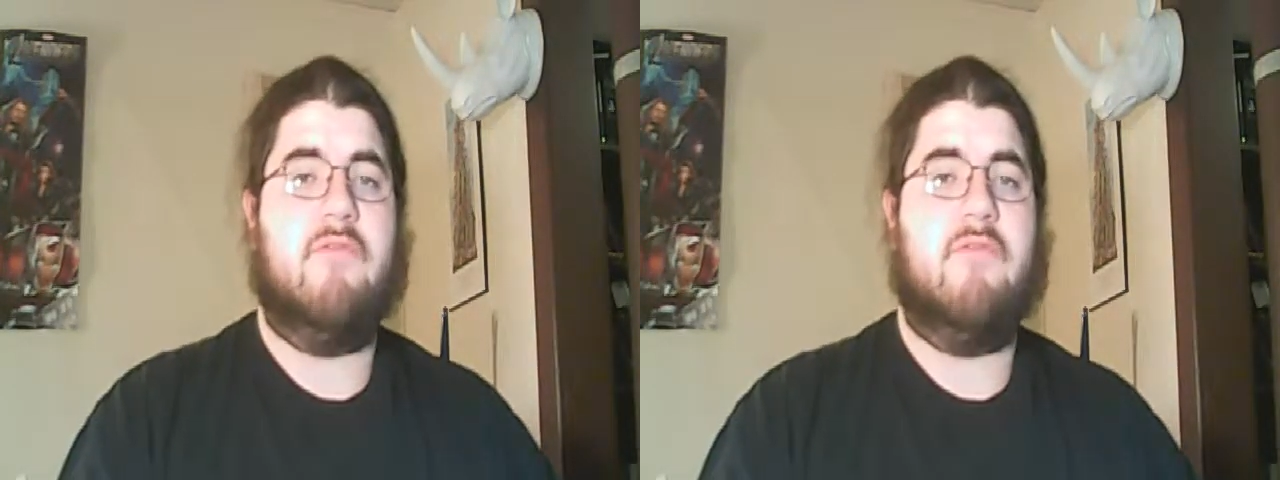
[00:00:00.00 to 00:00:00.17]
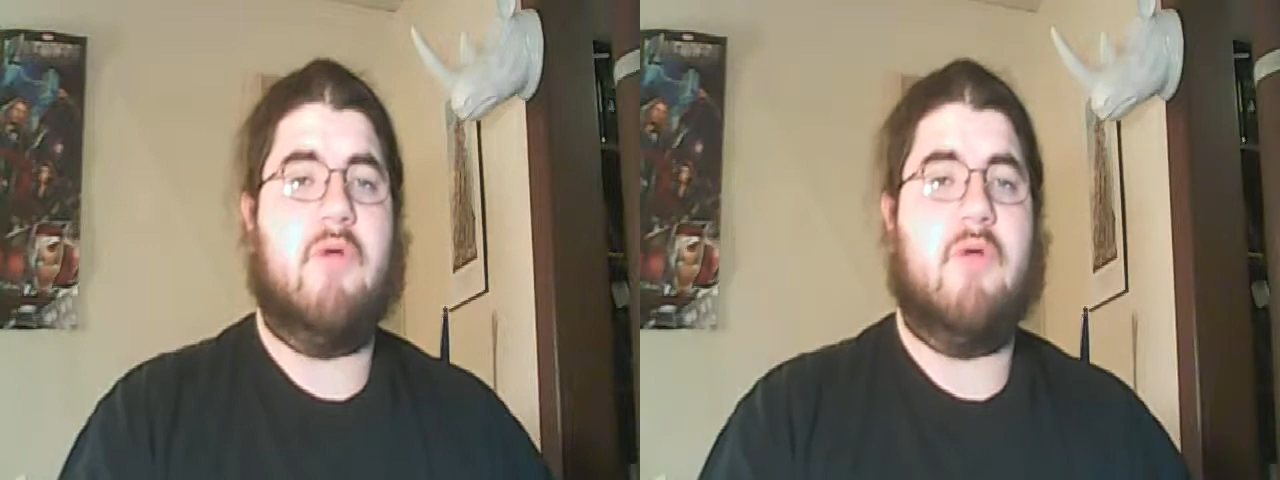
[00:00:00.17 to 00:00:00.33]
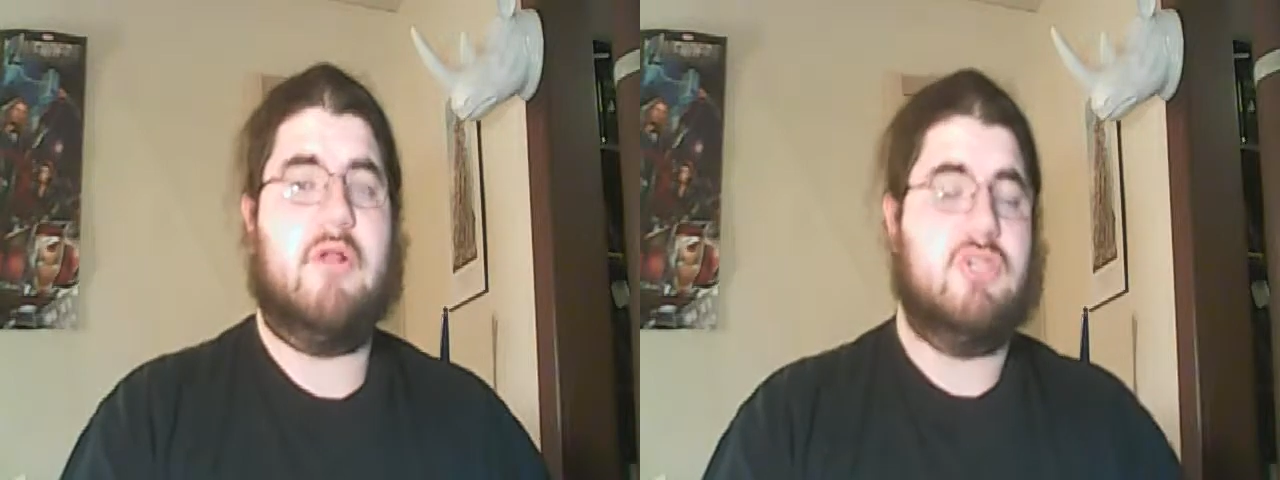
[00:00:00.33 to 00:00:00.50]

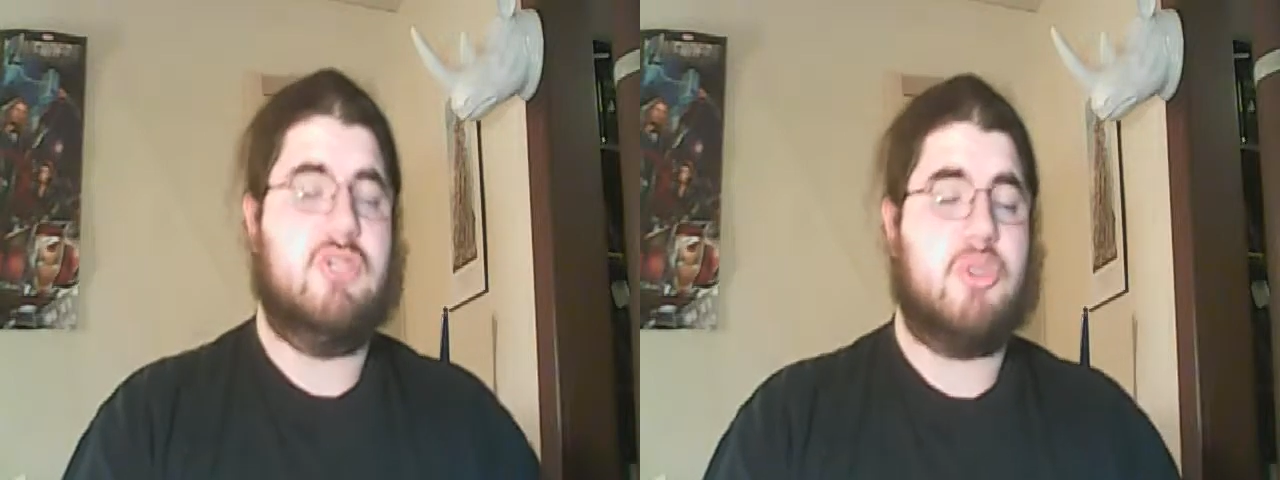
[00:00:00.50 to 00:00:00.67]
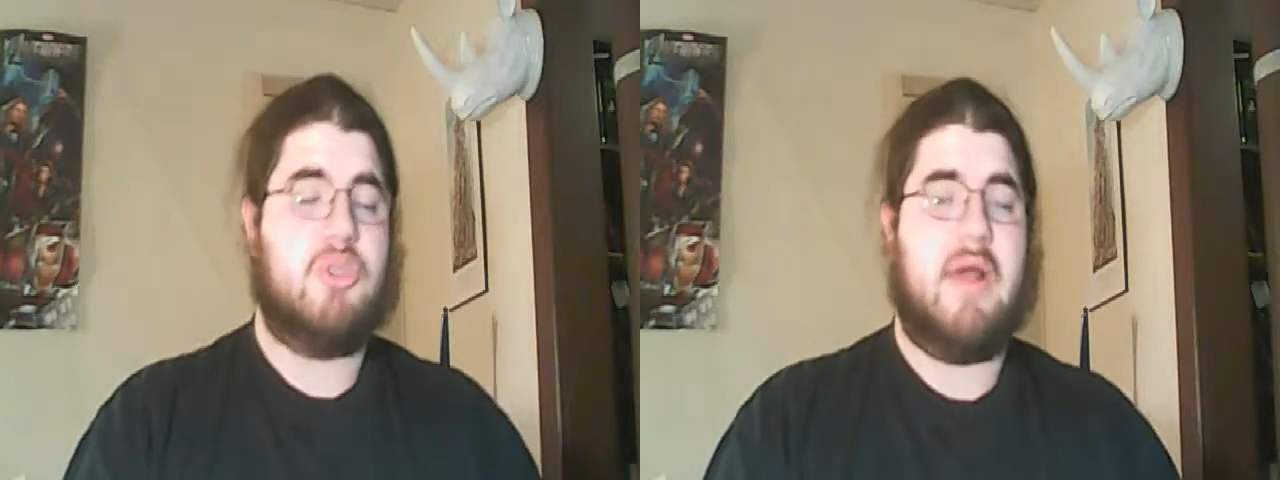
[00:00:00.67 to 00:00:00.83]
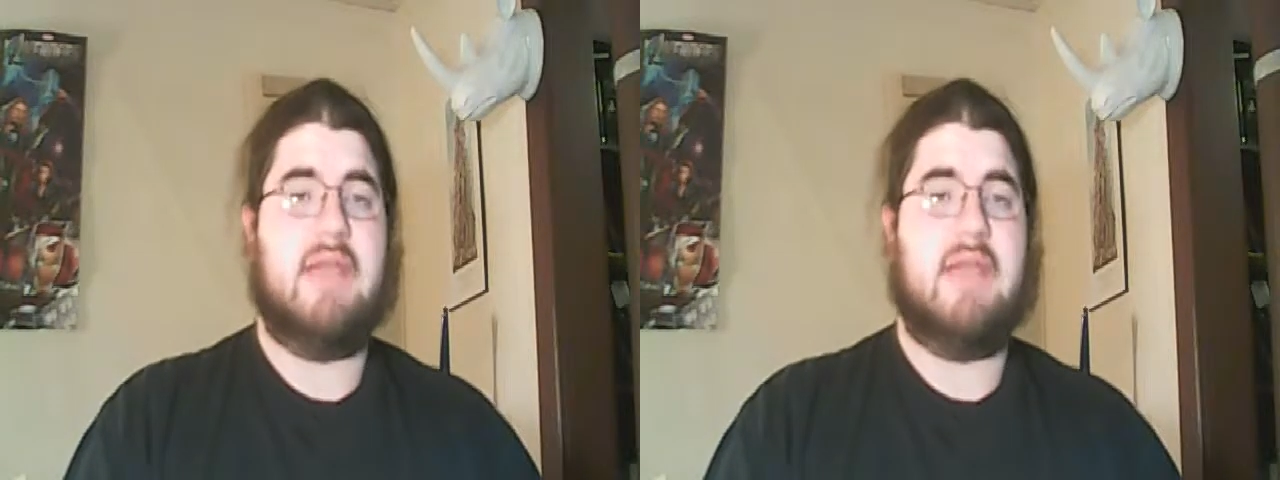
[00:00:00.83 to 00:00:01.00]
for to
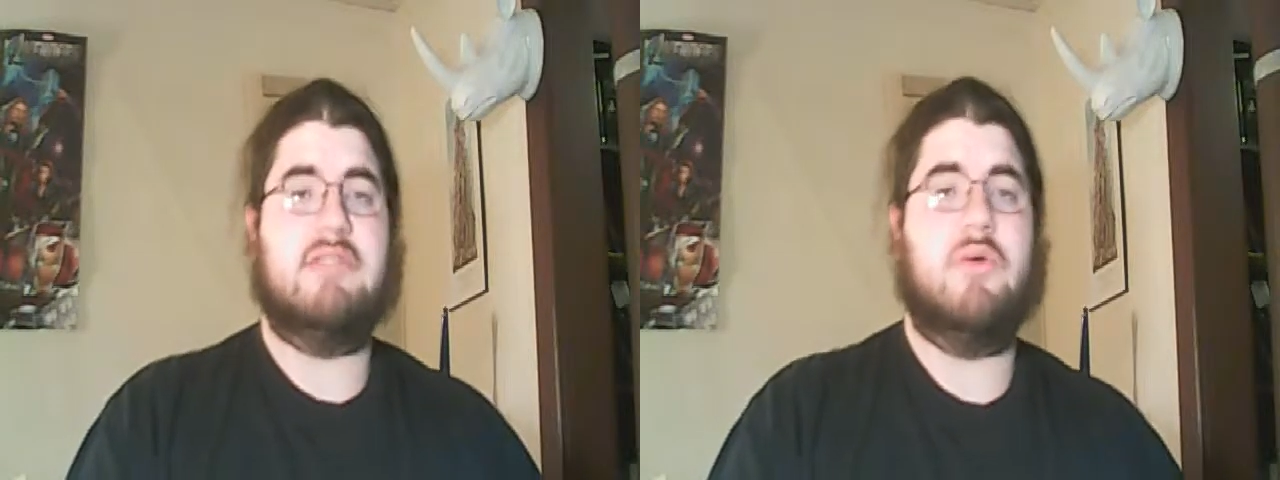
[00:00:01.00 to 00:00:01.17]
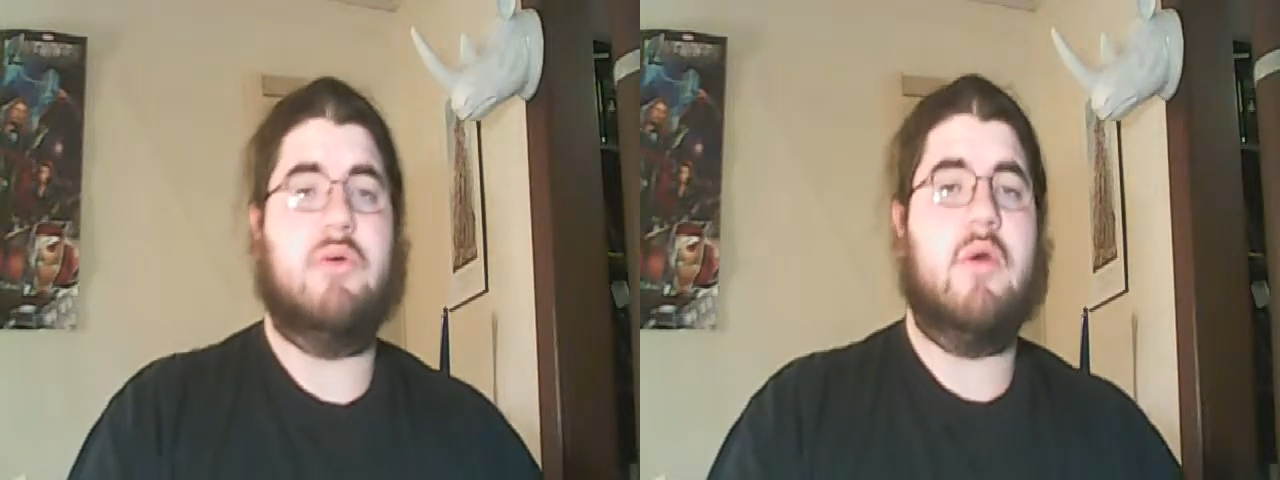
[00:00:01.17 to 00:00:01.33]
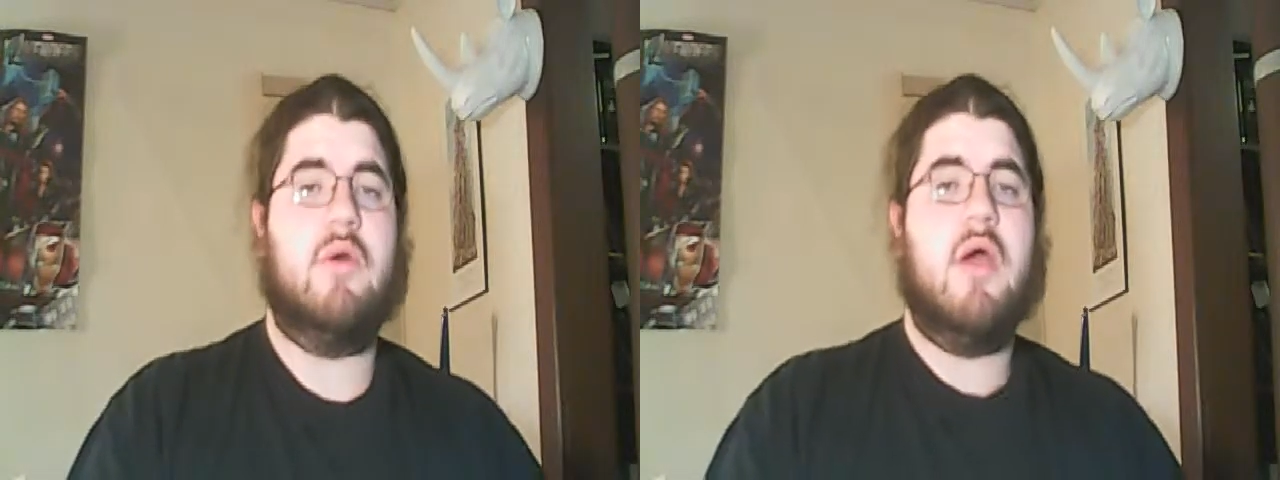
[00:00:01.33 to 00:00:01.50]
try and do.